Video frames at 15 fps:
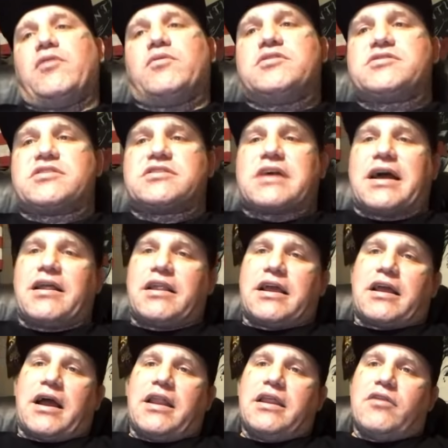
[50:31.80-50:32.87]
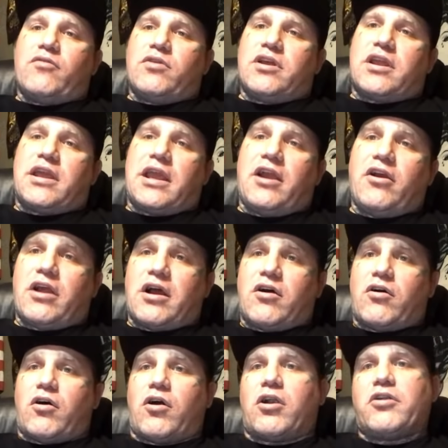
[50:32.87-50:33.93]
thing was I didn't really care
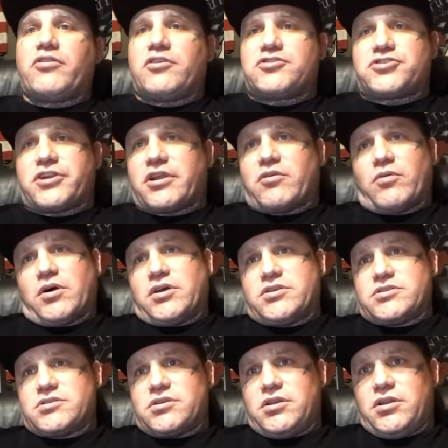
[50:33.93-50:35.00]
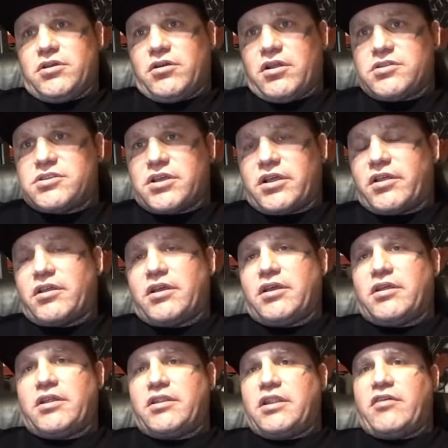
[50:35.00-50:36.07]
how hard the trick was. It's like,
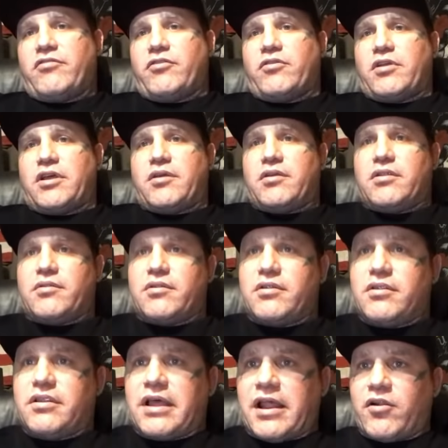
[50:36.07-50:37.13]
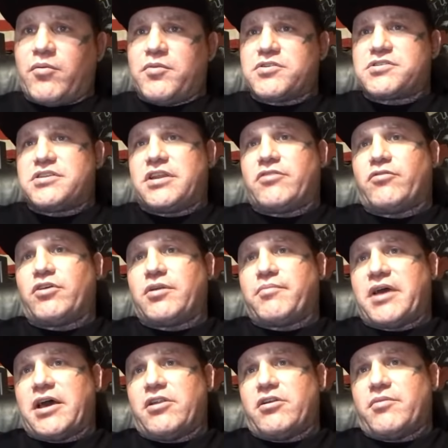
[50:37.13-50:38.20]
it never really, that almost didn't
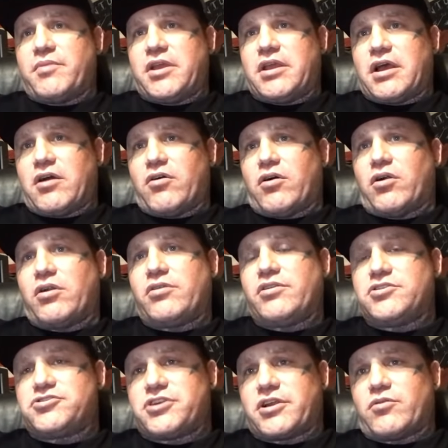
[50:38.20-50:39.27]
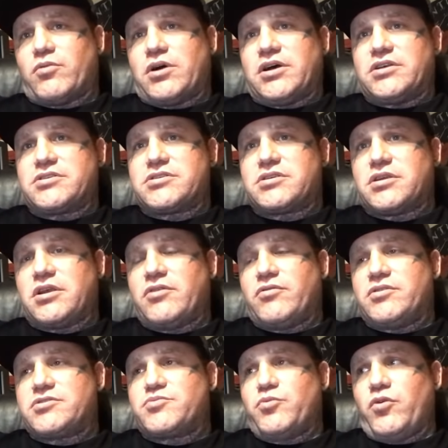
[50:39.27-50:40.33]
really matter to me how hard the trick was.
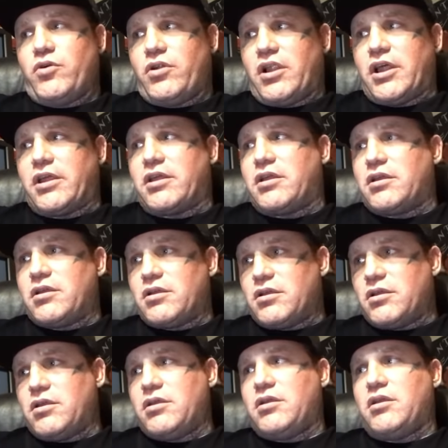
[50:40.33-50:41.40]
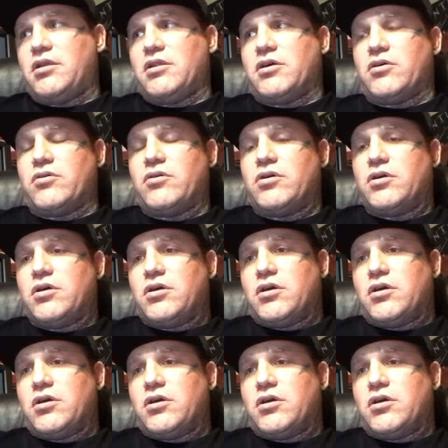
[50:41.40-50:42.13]
It was more like, did